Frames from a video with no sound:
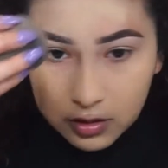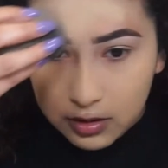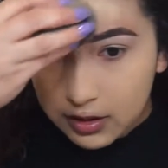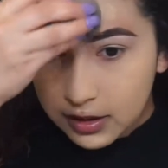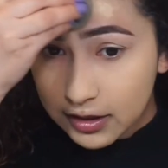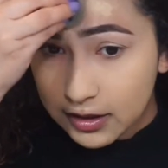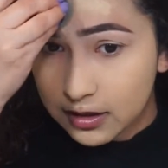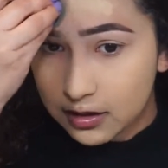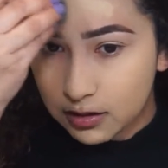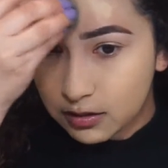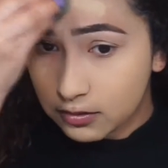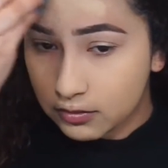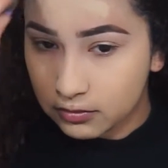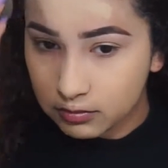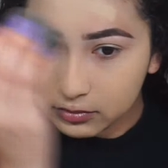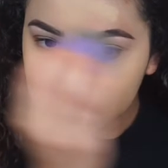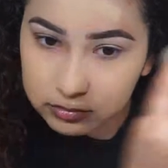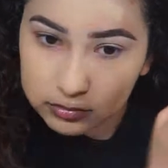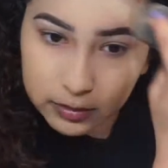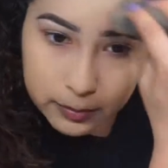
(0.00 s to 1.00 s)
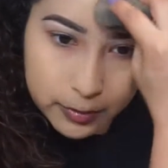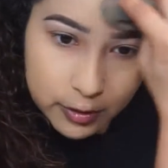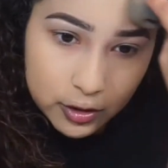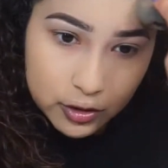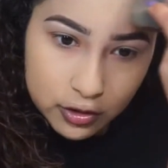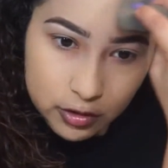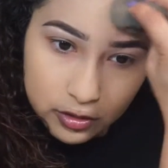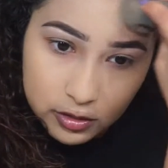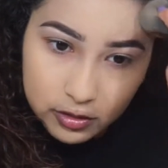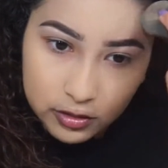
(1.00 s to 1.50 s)
and I'm pretty
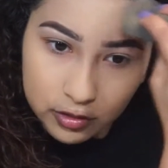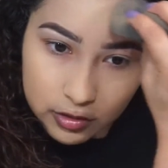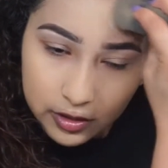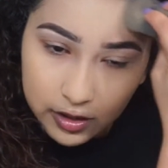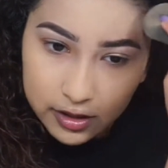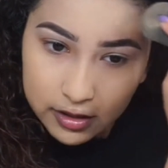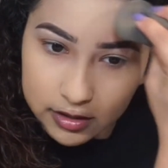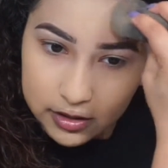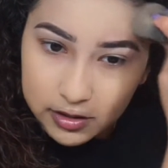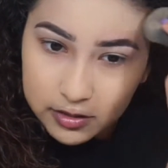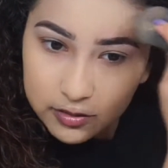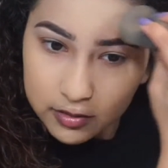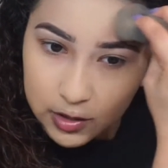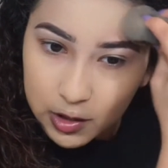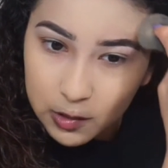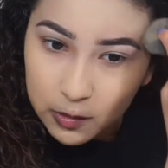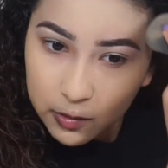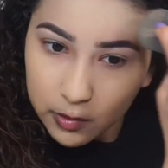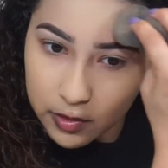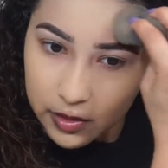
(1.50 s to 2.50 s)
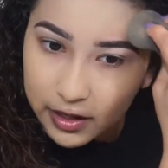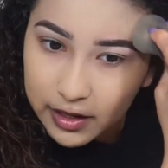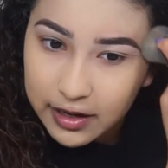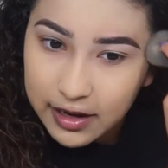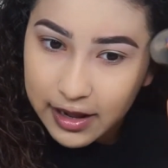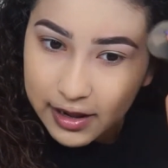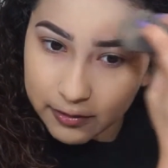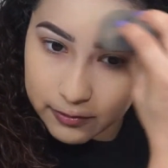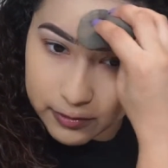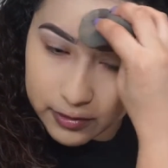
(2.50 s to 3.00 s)
sure you guys know
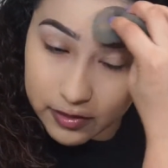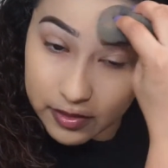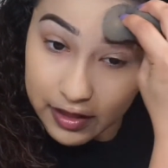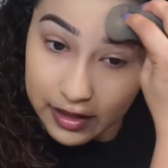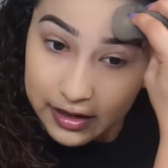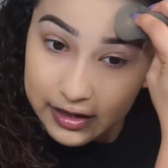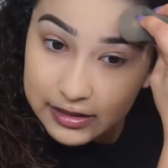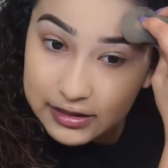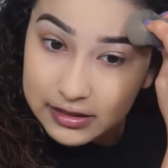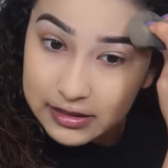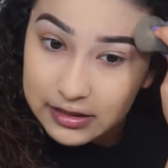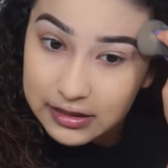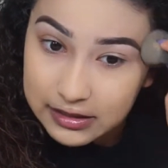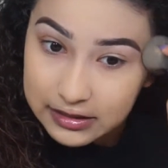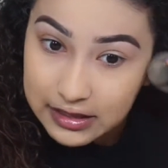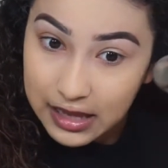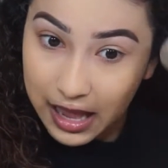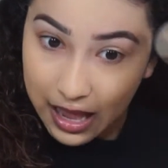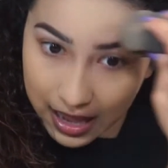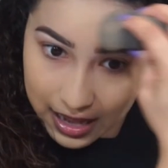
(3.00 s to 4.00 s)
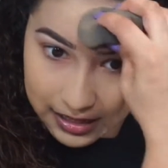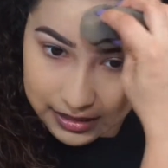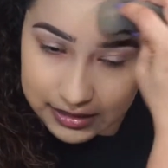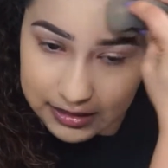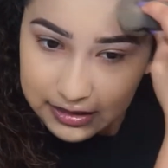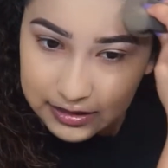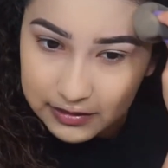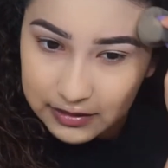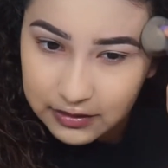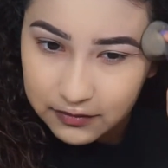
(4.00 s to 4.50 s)
where that is at.
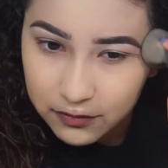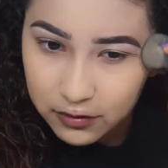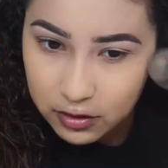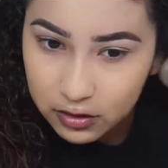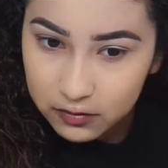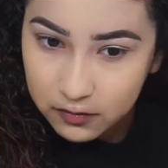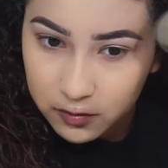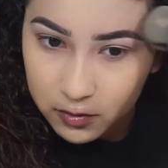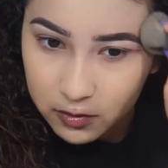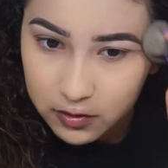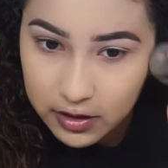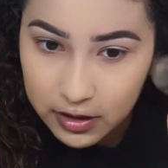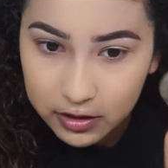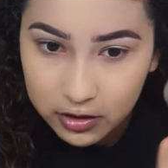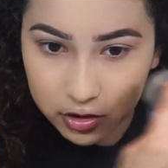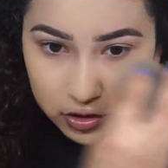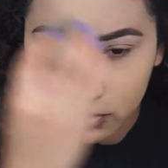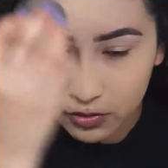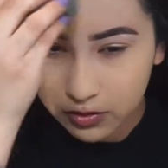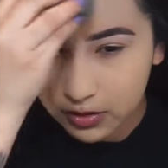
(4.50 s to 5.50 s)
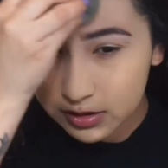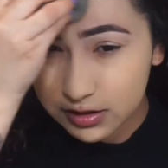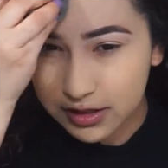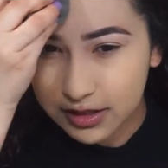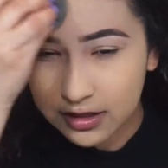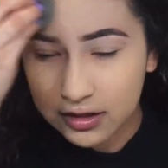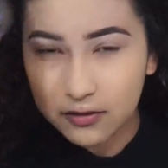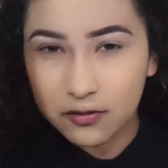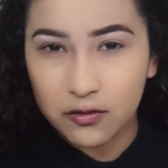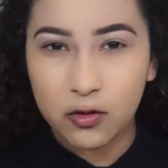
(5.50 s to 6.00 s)
And for those of you that don't, it's
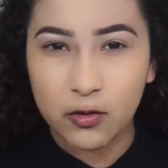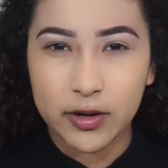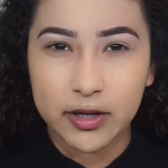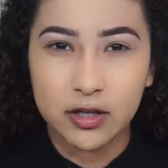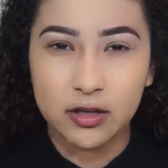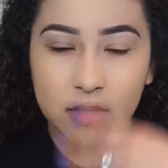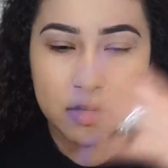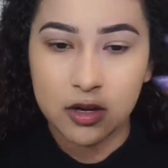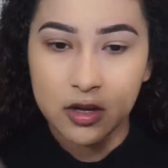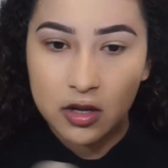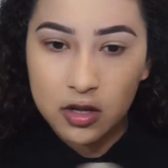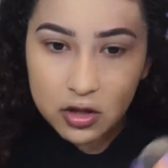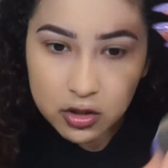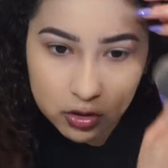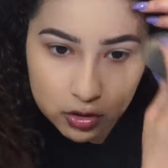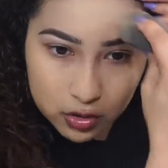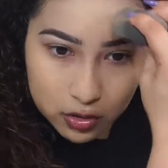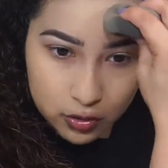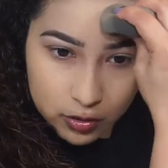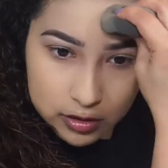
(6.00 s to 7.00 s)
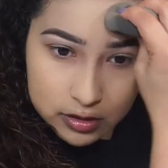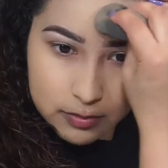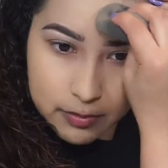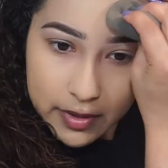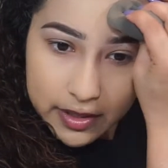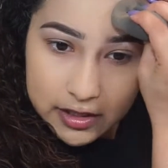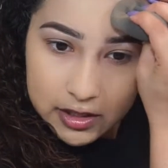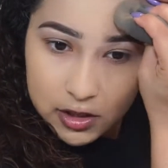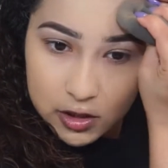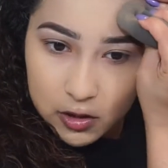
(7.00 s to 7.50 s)
kind of going towards
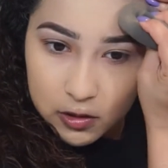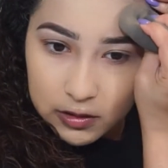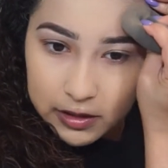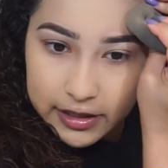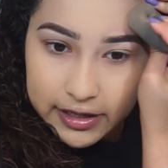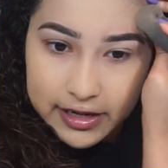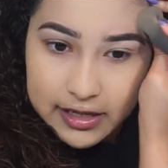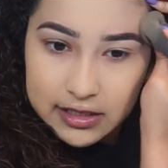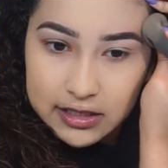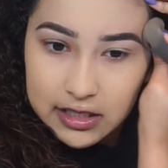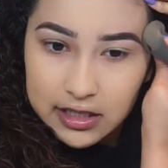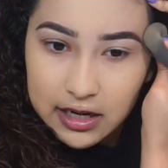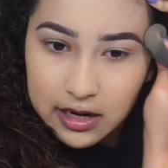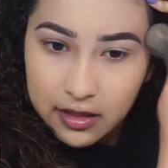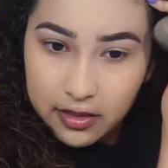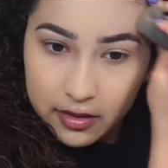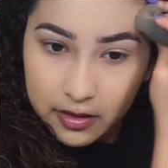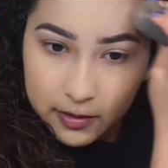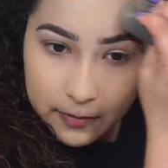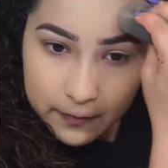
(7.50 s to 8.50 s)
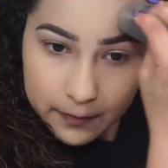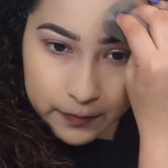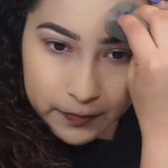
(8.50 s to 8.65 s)
Mexico, like Ensenada.